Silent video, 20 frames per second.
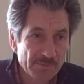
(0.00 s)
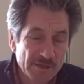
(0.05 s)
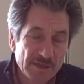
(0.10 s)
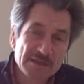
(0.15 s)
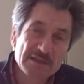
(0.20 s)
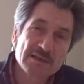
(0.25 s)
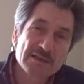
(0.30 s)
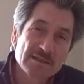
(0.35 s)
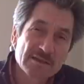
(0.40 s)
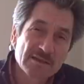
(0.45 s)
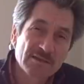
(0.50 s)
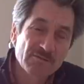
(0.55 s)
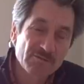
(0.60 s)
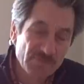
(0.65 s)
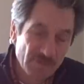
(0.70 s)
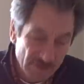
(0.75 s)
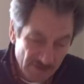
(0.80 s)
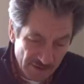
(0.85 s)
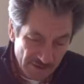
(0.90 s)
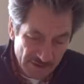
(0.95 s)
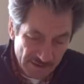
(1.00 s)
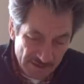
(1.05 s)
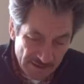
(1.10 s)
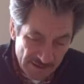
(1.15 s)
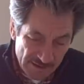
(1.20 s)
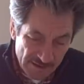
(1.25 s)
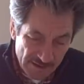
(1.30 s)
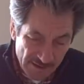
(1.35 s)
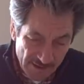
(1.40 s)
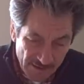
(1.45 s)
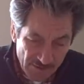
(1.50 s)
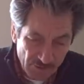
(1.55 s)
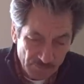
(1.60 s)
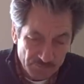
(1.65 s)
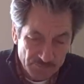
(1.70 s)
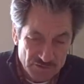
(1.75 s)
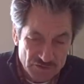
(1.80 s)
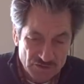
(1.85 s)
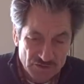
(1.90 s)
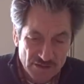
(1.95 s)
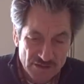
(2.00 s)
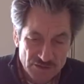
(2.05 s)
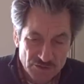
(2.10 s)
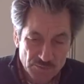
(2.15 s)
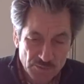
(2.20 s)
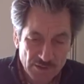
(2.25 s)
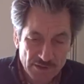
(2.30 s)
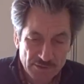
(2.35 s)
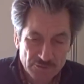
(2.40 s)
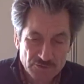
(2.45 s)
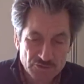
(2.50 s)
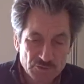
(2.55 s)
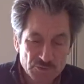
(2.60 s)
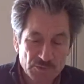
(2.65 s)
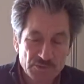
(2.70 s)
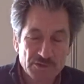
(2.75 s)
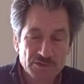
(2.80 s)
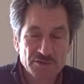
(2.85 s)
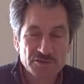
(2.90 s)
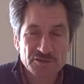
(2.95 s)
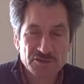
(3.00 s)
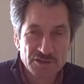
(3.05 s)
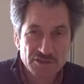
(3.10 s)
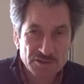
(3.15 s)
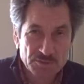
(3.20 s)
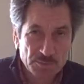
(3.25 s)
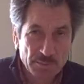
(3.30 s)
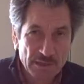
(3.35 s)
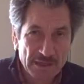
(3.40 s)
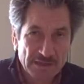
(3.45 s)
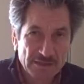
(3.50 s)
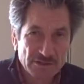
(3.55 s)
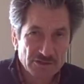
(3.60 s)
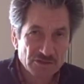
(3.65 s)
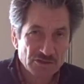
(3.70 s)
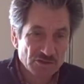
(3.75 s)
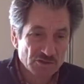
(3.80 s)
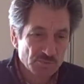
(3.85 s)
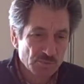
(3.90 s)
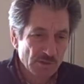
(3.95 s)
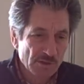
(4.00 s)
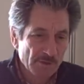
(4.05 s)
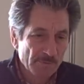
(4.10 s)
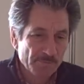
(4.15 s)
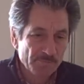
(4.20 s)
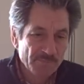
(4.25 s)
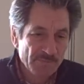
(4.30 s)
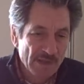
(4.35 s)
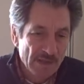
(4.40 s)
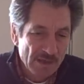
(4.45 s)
but it felt like I needed help, so that's why I was wearing these ace bandages. Well,